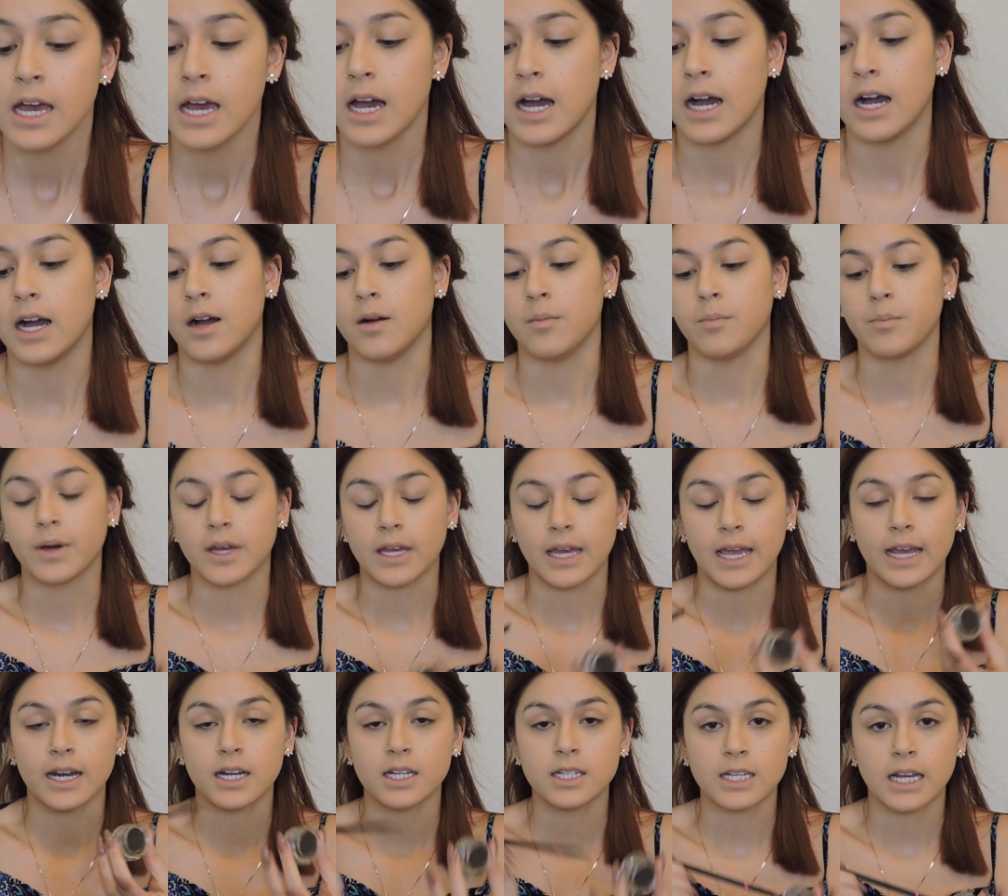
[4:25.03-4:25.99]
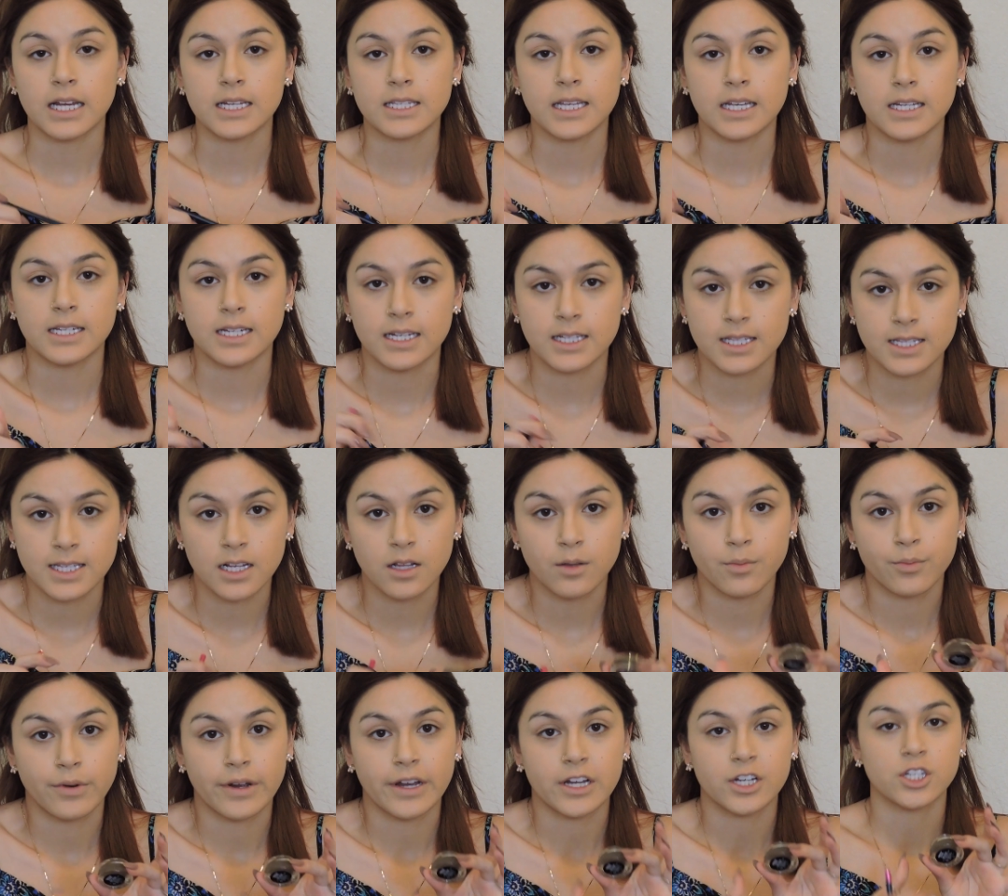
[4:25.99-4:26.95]
But Anastasia does sell
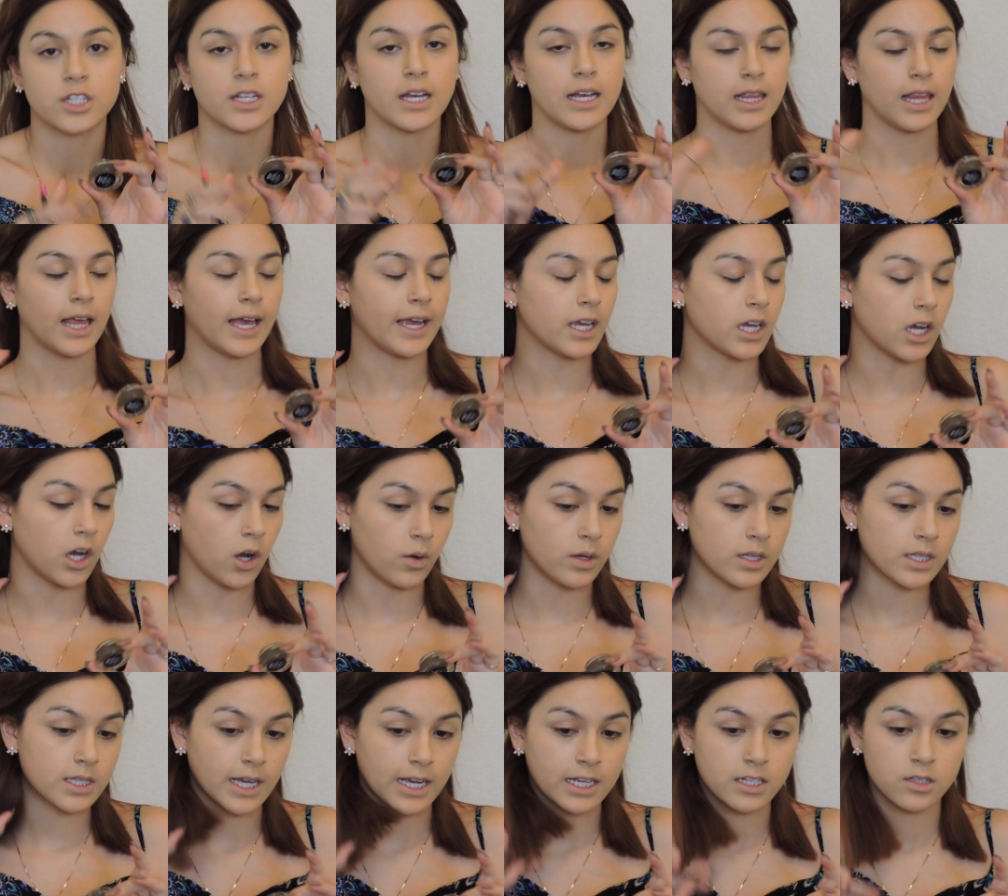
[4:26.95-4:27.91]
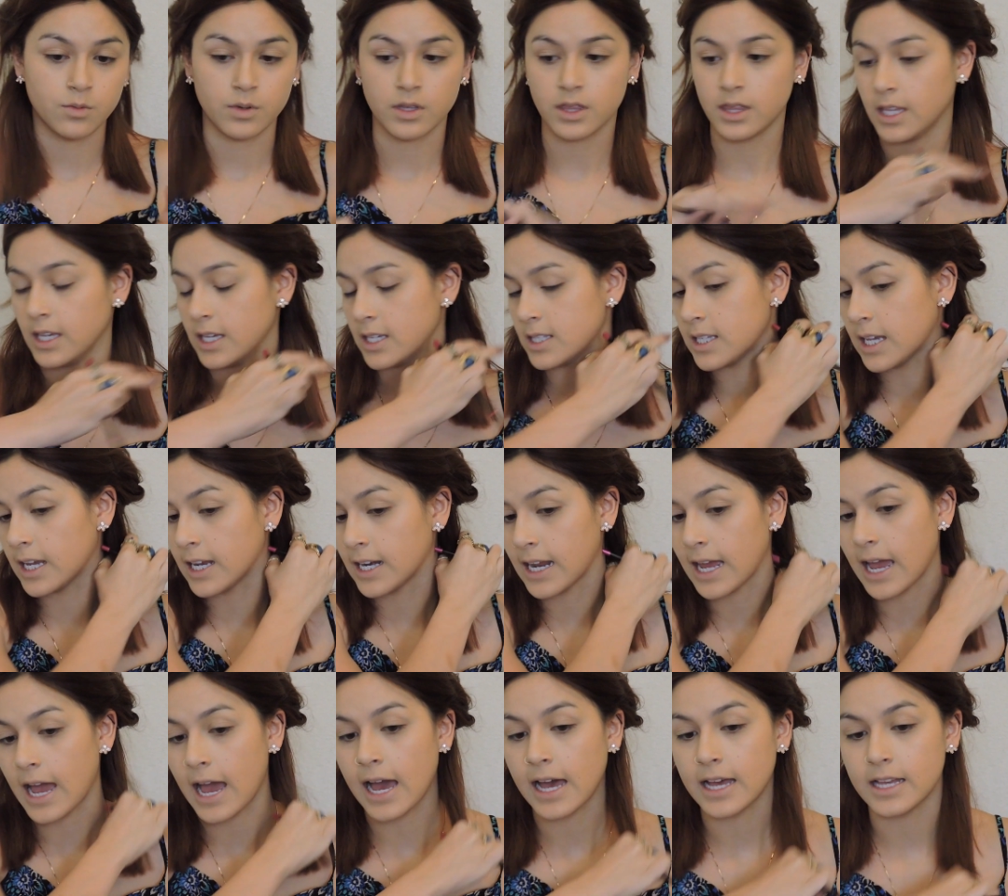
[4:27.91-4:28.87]
a brush that like coincides with this, and
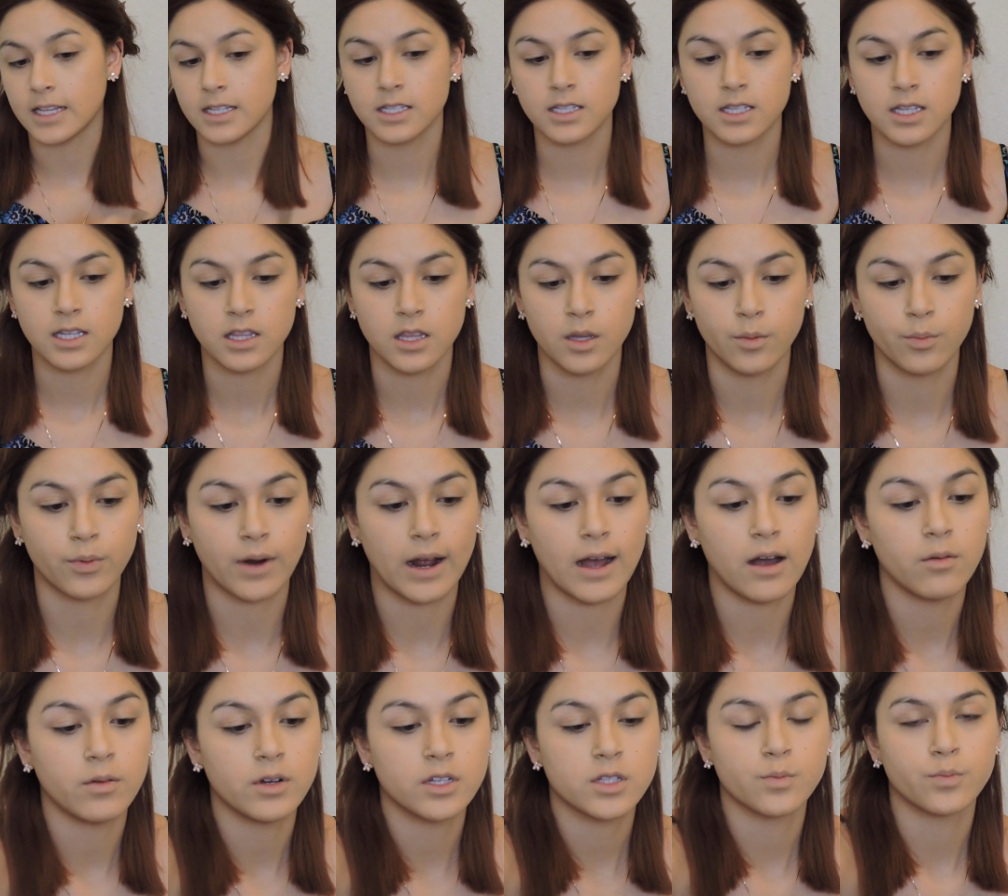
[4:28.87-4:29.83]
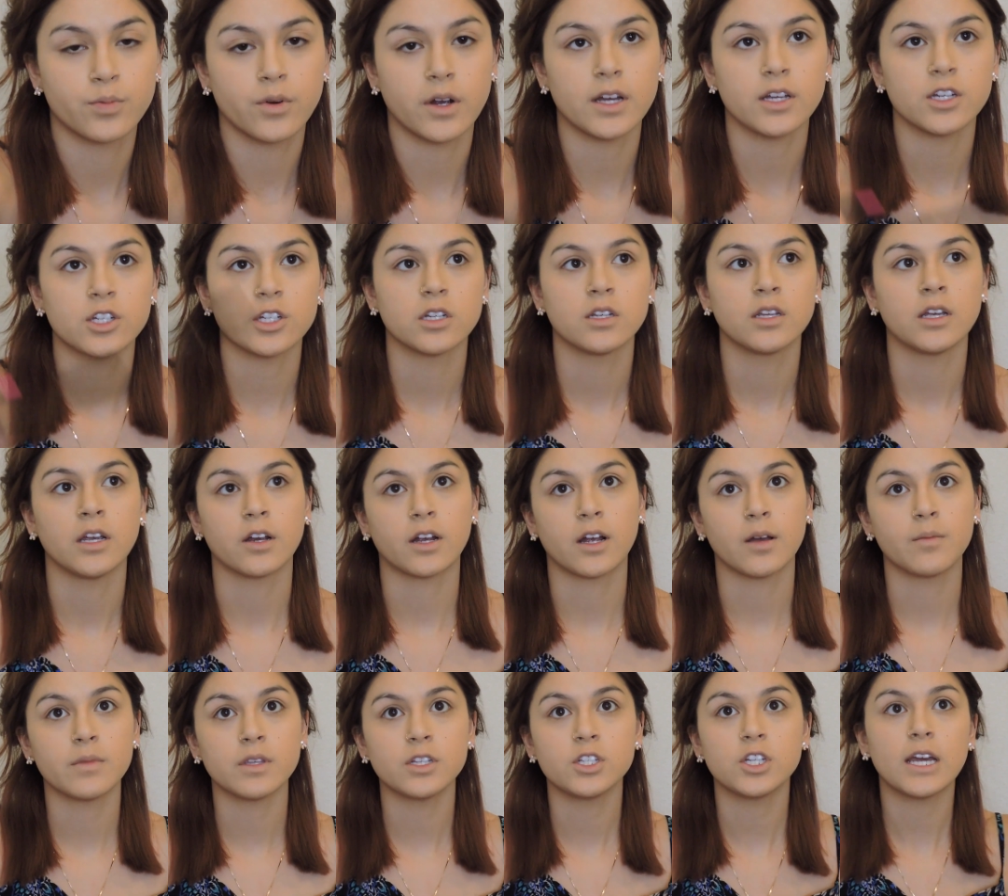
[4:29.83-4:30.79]
it has the brow wiz brush. Here
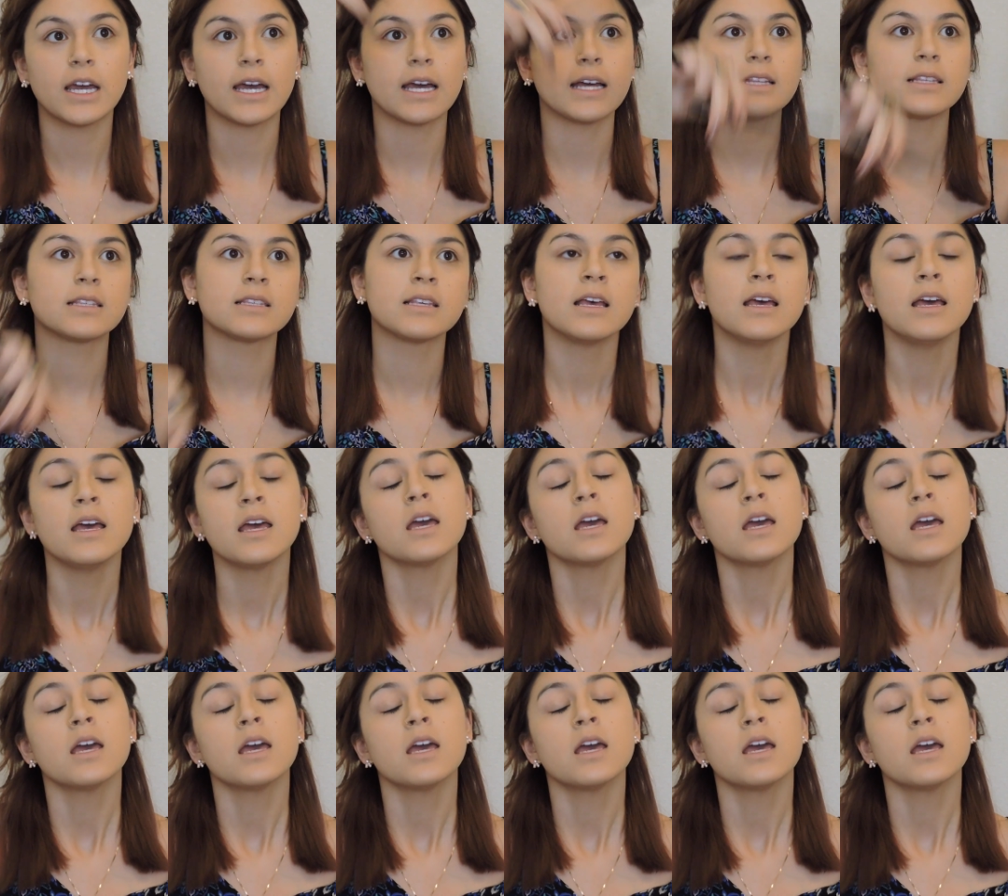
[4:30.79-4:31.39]
come the jets.